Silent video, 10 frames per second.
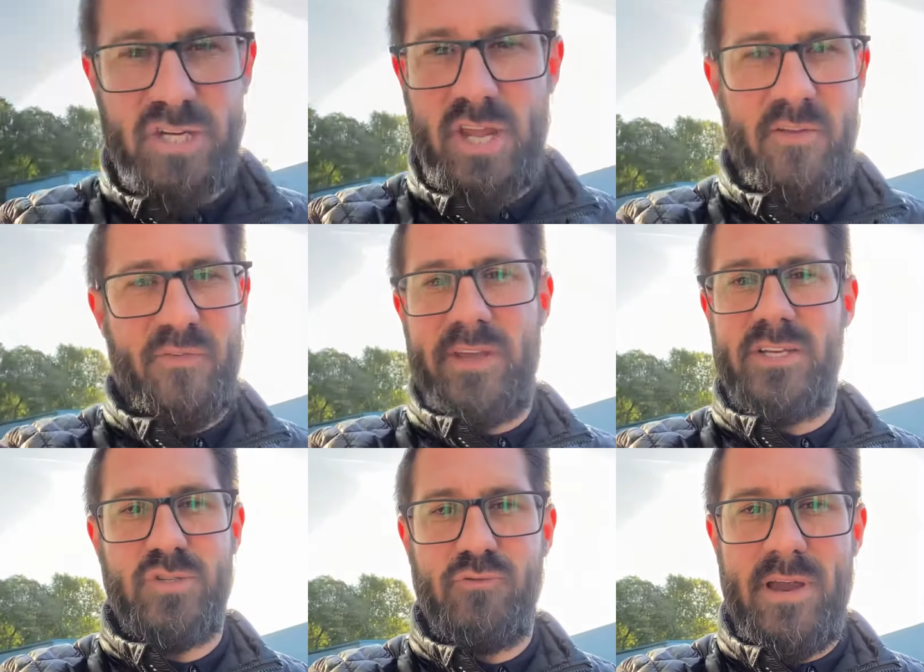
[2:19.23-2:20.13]
their
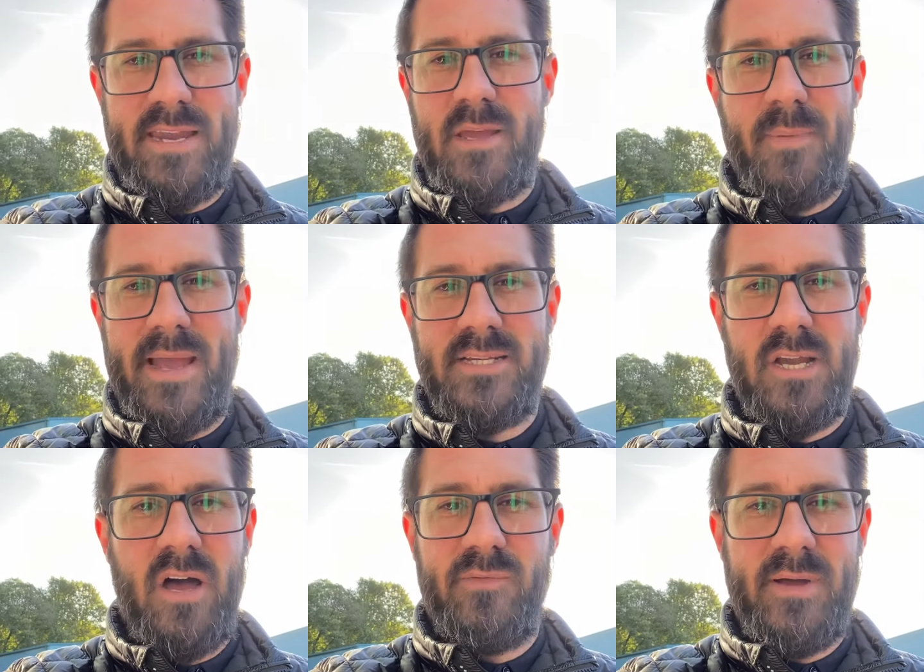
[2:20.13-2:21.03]
figures already compared to
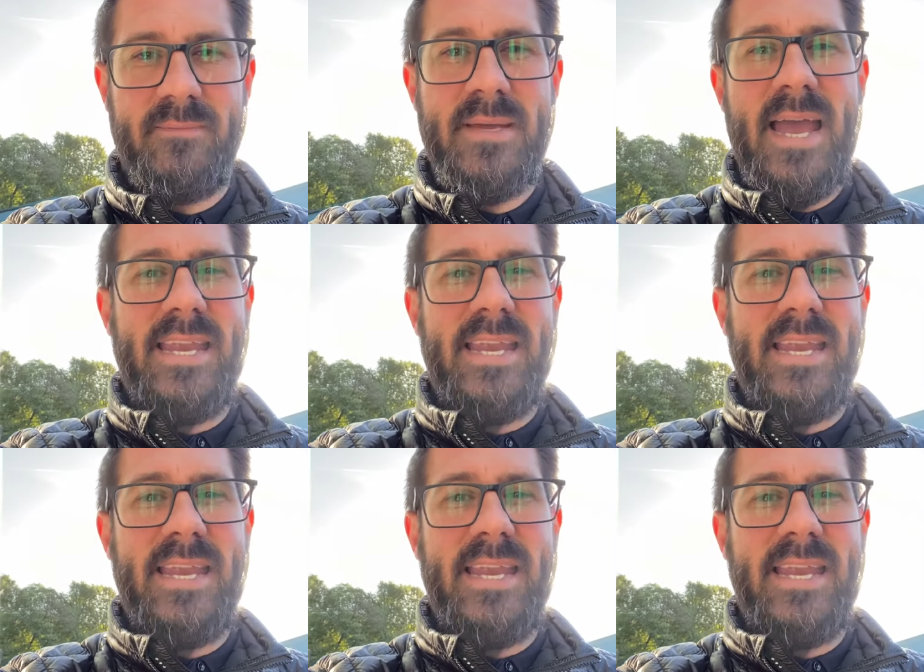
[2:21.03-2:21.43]
last one. And